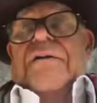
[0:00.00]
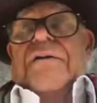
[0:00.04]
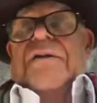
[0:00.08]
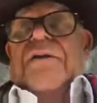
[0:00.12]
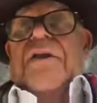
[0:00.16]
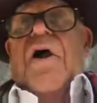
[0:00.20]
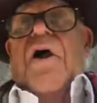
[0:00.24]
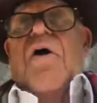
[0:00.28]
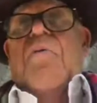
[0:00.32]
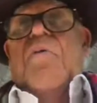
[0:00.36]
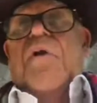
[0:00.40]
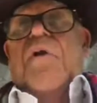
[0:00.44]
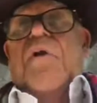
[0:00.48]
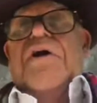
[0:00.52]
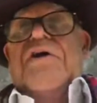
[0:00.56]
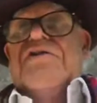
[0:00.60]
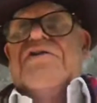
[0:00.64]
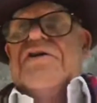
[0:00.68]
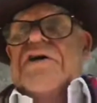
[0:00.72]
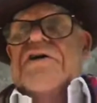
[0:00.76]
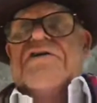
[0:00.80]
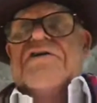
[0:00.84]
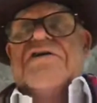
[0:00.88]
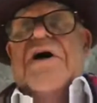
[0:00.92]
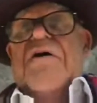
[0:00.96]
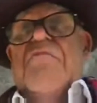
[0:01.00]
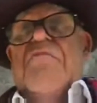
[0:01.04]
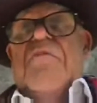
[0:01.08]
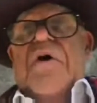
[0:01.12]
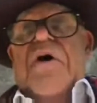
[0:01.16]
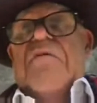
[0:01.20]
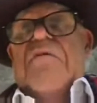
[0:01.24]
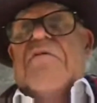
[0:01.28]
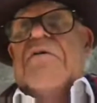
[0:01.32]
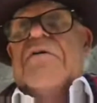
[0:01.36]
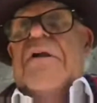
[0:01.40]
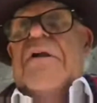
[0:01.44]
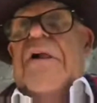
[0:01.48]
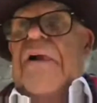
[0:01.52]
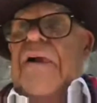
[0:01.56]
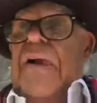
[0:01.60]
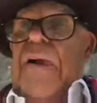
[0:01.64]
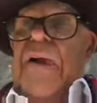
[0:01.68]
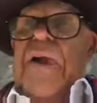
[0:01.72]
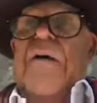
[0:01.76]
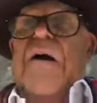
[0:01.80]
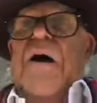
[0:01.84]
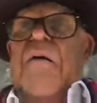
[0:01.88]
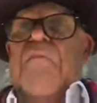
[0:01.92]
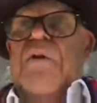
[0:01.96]
No pleasing some people.
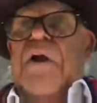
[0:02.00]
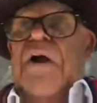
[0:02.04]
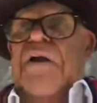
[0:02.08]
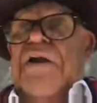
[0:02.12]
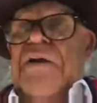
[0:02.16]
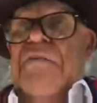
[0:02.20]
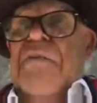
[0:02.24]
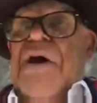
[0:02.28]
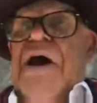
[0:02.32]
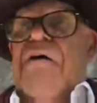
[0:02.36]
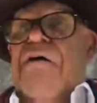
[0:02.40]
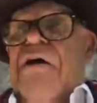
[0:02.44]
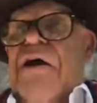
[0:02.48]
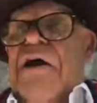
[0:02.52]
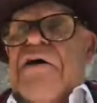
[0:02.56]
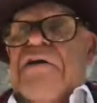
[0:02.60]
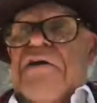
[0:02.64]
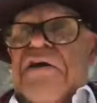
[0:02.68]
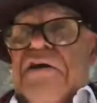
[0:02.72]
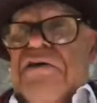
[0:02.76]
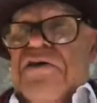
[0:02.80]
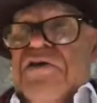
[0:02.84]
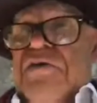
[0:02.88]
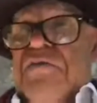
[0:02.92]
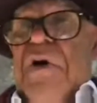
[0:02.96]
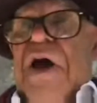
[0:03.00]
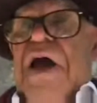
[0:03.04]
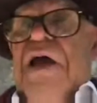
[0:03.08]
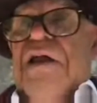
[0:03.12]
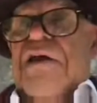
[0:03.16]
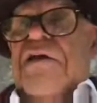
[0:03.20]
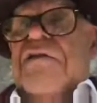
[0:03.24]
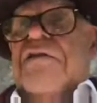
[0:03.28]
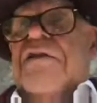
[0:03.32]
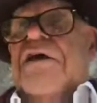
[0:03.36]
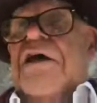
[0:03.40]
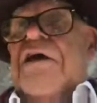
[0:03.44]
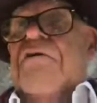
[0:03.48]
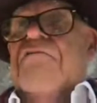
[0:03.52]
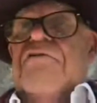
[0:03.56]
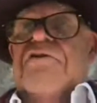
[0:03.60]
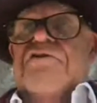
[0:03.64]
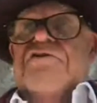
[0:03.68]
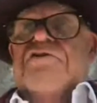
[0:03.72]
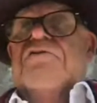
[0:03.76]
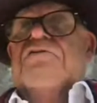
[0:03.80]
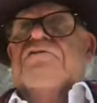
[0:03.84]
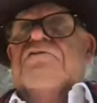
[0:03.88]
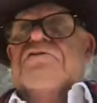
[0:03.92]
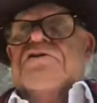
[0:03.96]
A Bloody Mary it is, made in the
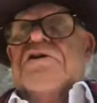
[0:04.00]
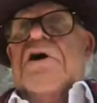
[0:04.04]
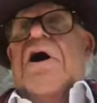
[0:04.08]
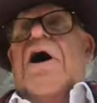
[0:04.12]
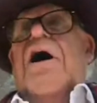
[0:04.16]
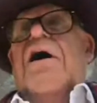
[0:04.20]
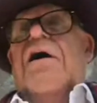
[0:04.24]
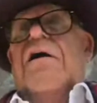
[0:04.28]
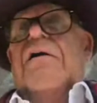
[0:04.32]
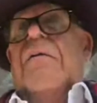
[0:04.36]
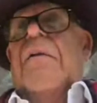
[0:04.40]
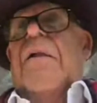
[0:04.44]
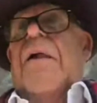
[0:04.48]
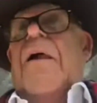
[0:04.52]
original style.